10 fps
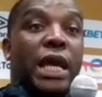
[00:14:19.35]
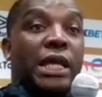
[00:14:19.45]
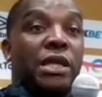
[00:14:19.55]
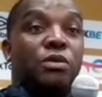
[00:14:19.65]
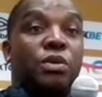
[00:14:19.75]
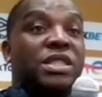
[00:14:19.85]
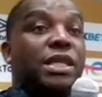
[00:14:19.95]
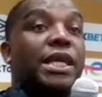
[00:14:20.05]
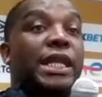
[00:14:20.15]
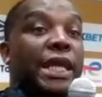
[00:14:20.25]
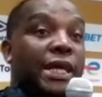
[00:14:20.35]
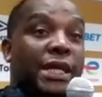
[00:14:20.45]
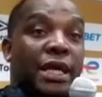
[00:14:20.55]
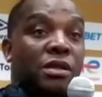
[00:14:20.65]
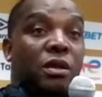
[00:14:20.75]
and it was clear
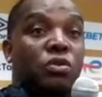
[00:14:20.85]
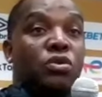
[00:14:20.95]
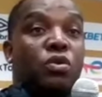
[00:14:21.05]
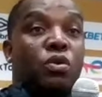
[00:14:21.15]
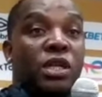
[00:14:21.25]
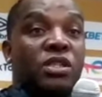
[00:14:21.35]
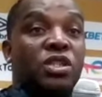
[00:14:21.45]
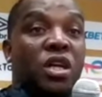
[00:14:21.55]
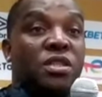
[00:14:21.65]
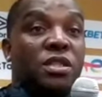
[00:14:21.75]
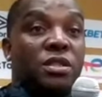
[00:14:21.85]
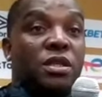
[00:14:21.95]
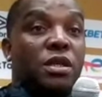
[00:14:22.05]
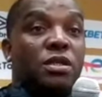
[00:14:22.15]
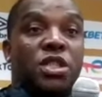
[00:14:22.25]
cut goal scoring chances